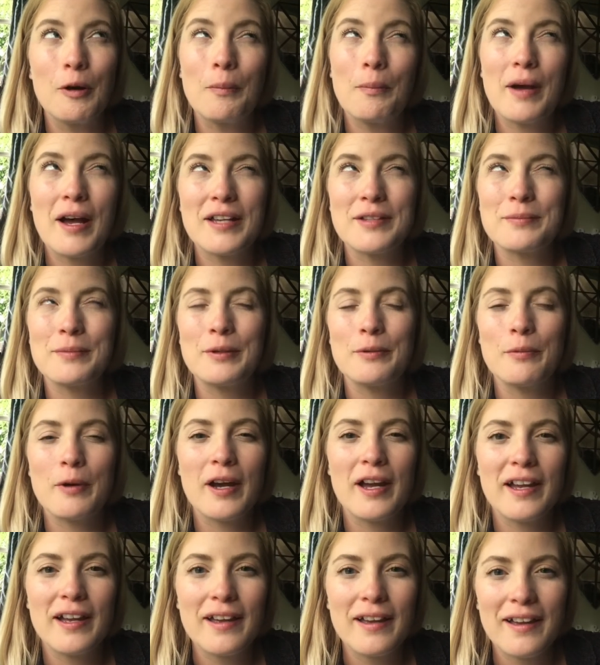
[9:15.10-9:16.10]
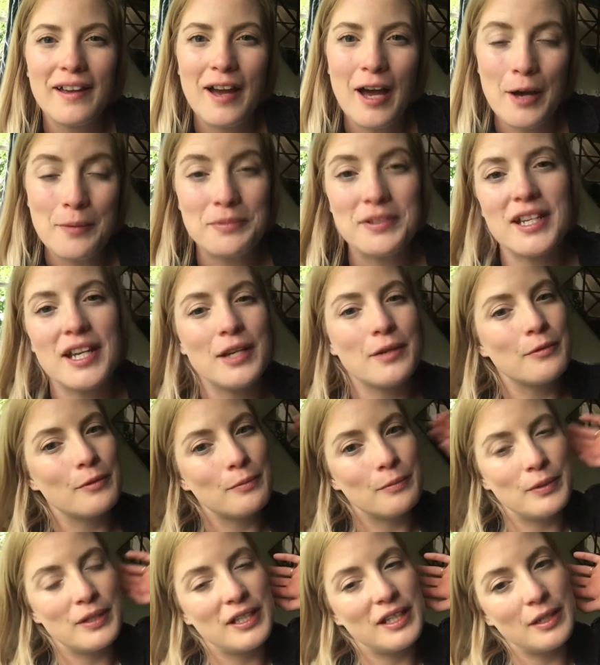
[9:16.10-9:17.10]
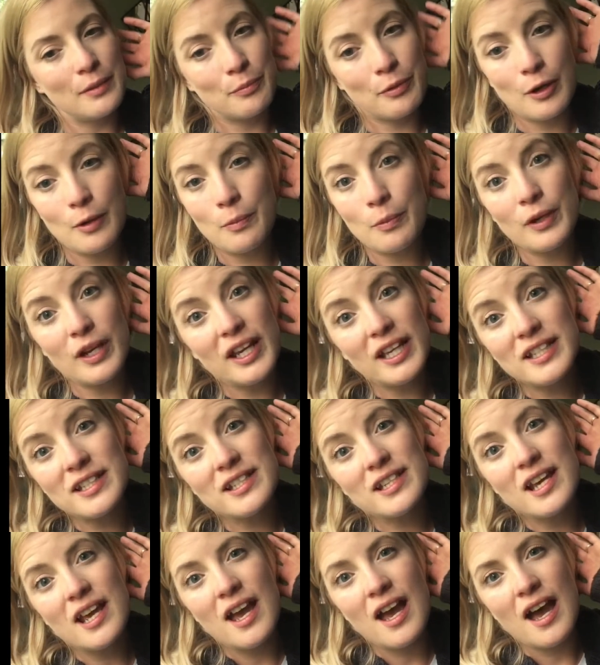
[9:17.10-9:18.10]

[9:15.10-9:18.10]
past midway update would be appropriate.